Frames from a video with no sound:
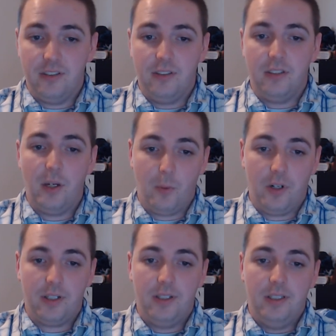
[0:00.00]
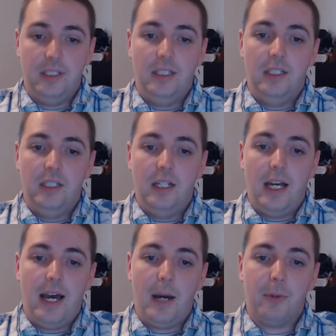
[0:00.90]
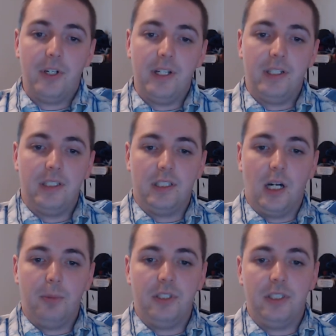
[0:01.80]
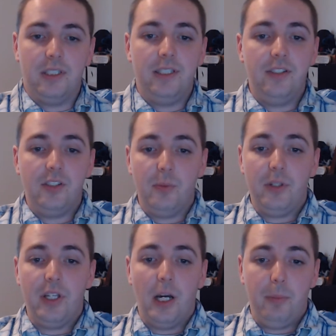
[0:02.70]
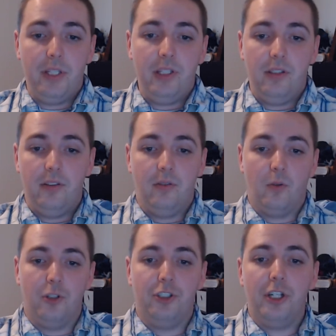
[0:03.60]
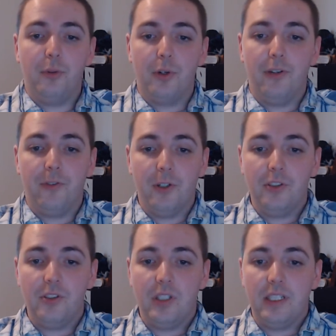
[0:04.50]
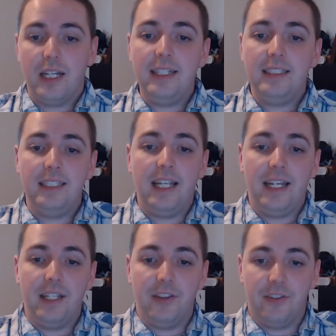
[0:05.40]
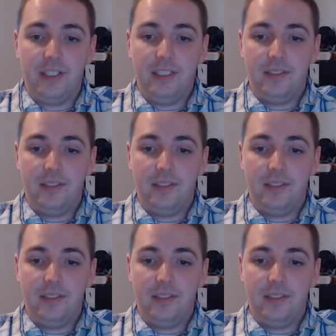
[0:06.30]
Network. ARPANET adopted TCP/IP on January 1st, 1983.